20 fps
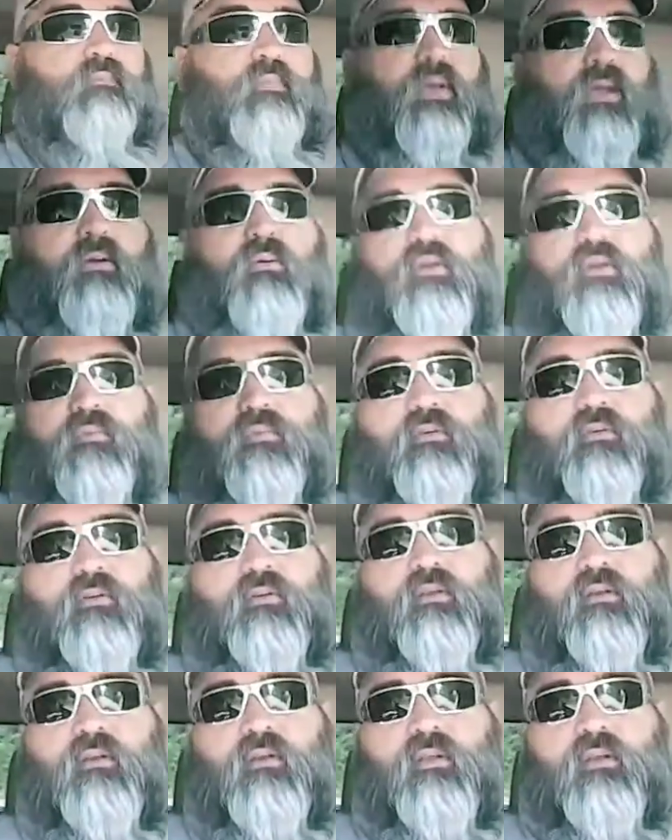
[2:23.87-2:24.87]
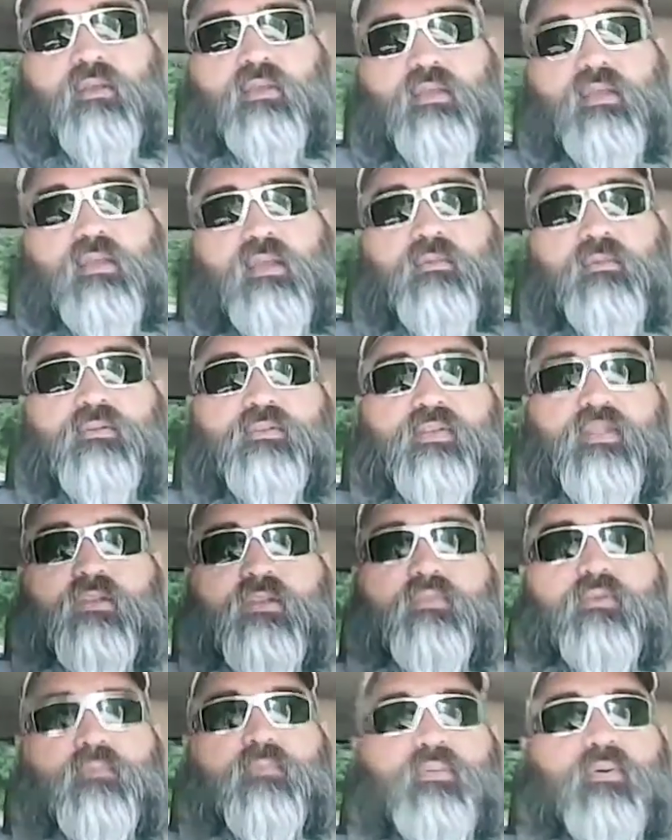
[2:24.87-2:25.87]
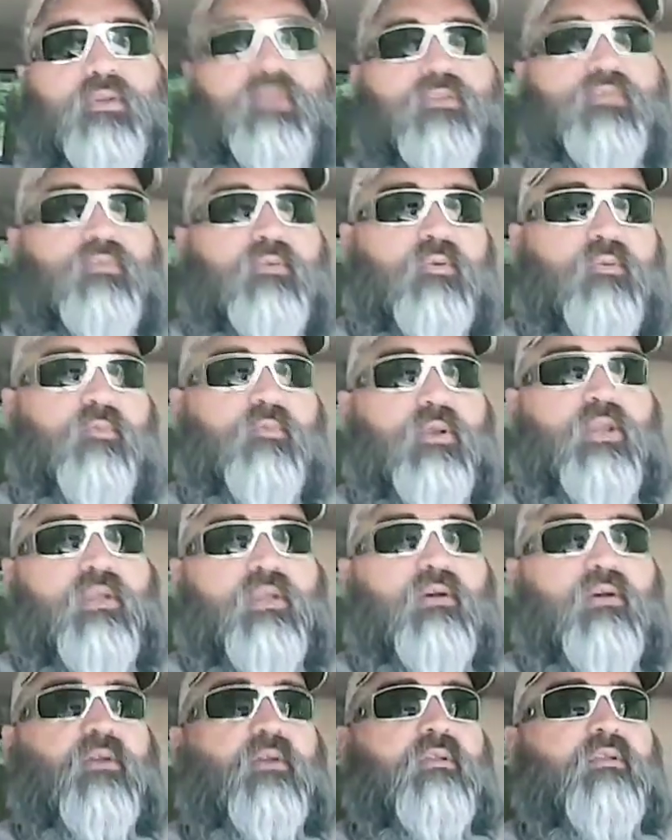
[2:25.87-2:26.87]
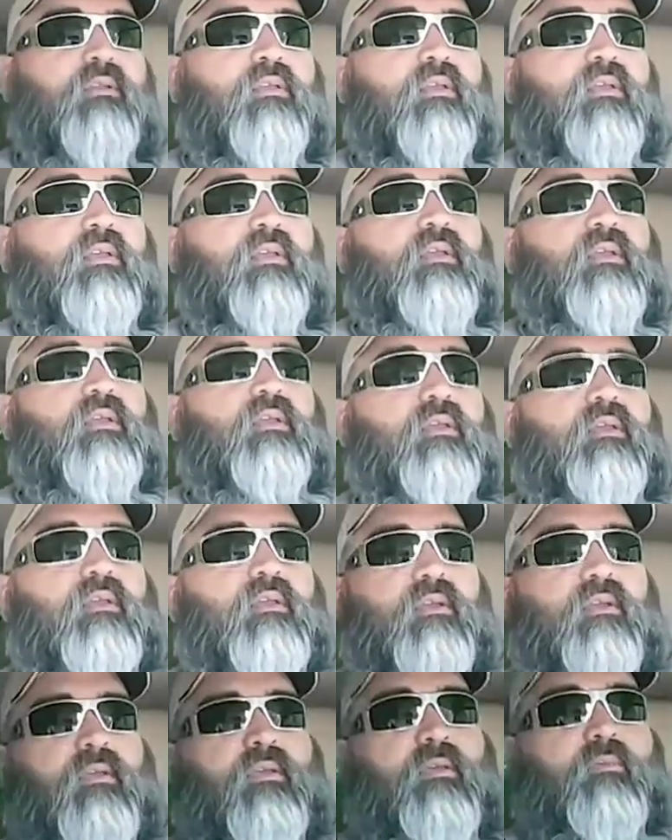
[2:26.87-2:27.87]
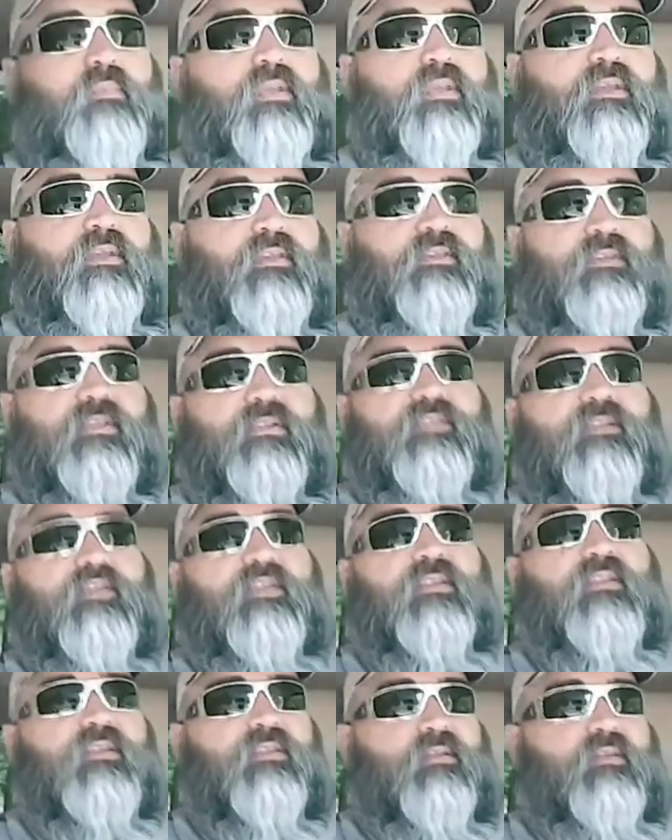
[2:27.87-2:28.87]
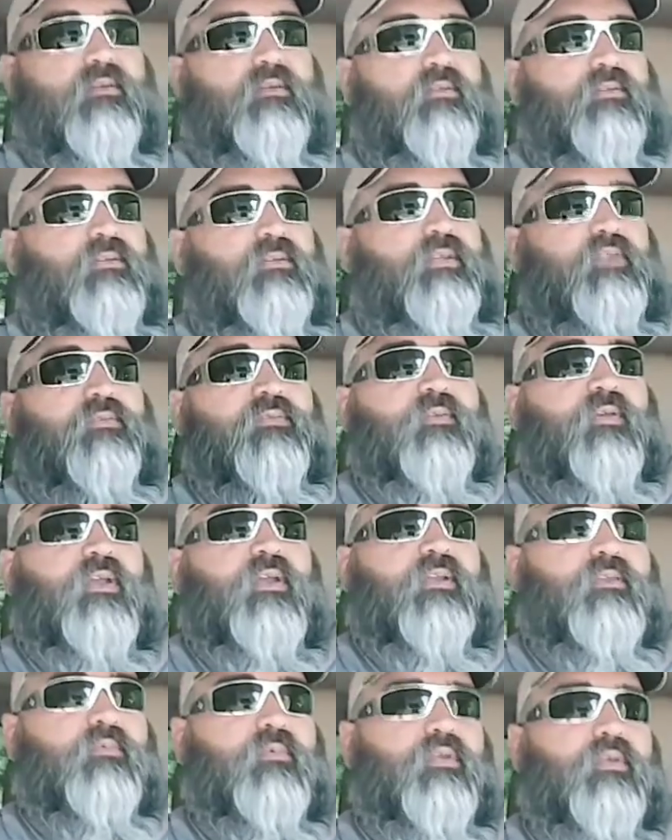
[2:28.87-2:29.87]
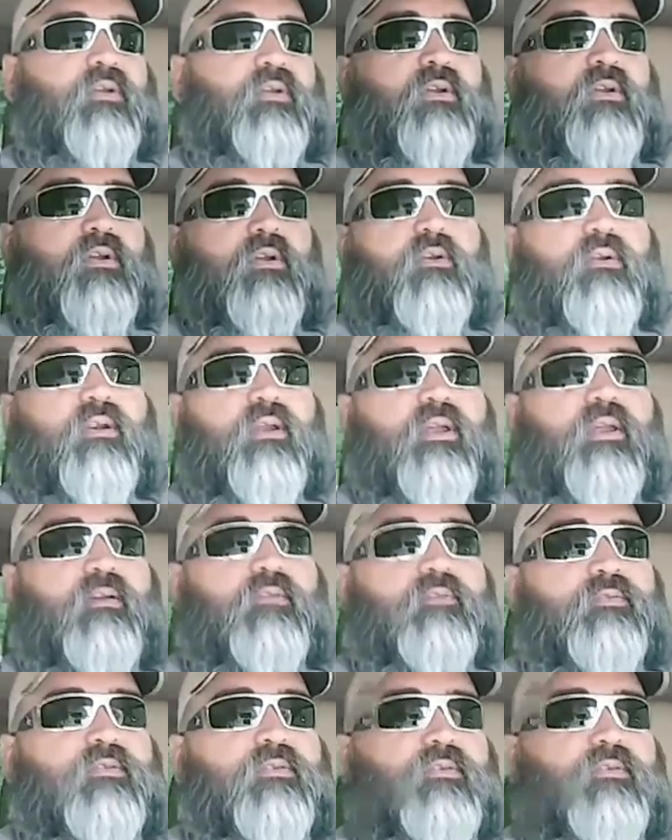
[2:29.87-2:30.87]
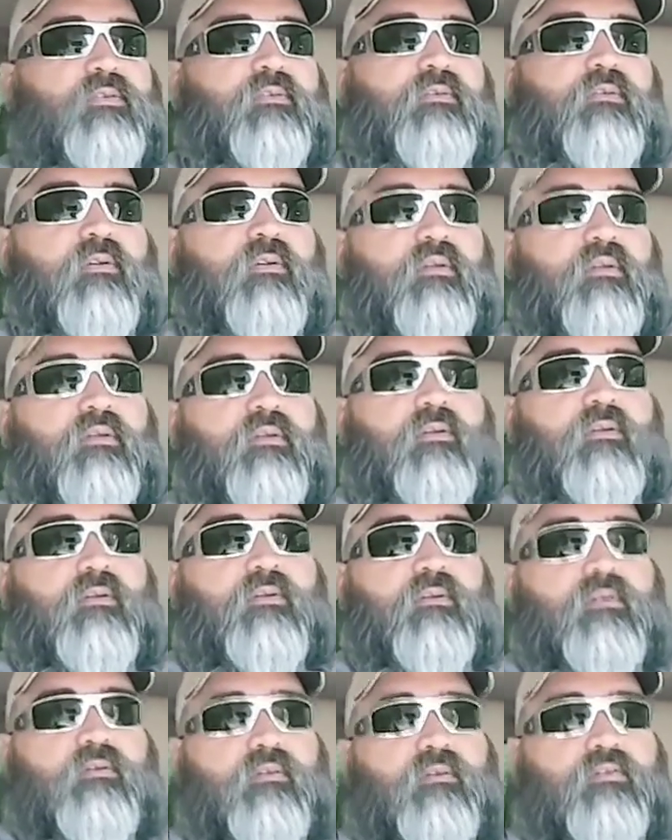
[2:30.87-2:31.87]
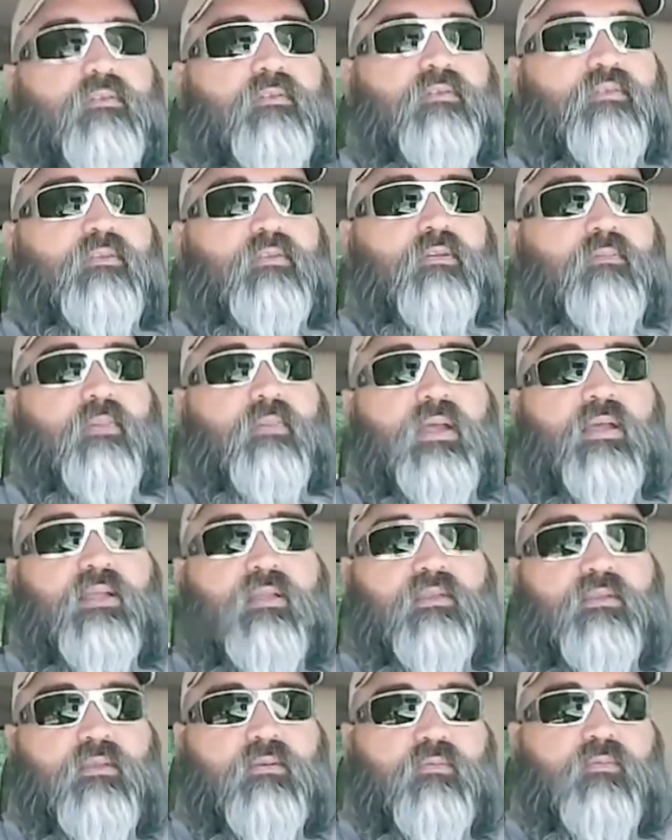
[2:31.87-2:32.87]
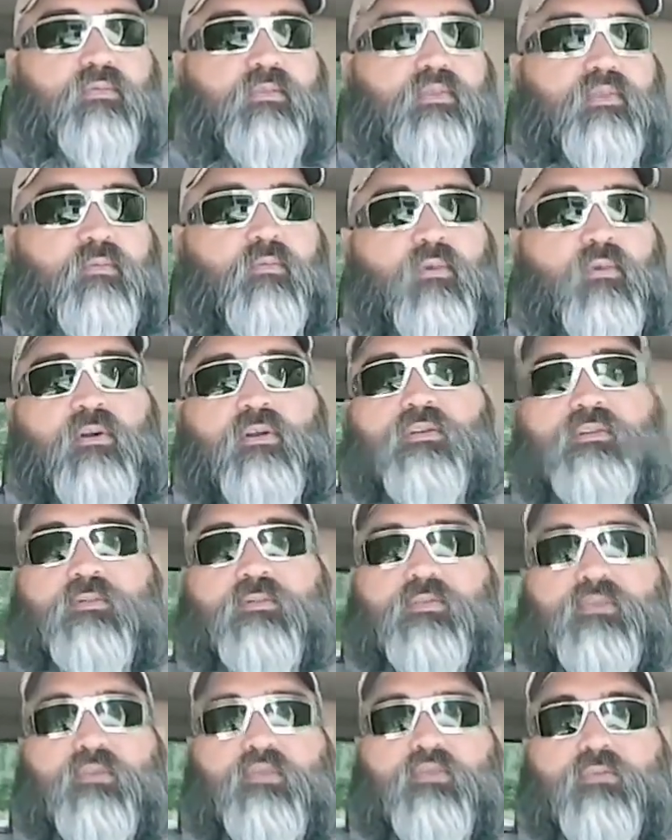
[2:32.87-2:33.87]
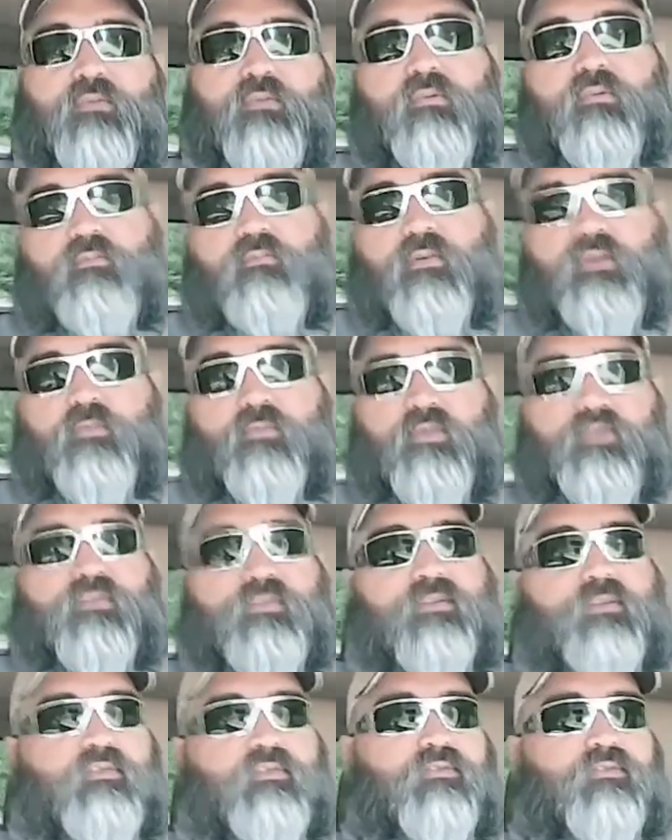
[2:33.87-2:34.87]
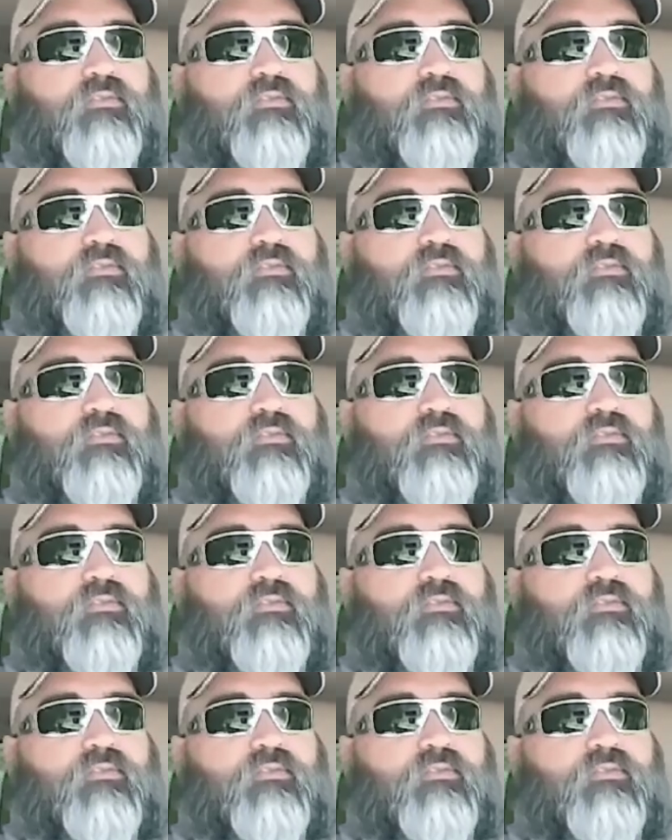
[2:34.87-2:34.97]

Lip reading: However, it was never put into a recall because they said that the defect would occur after the warranty was over, once the truck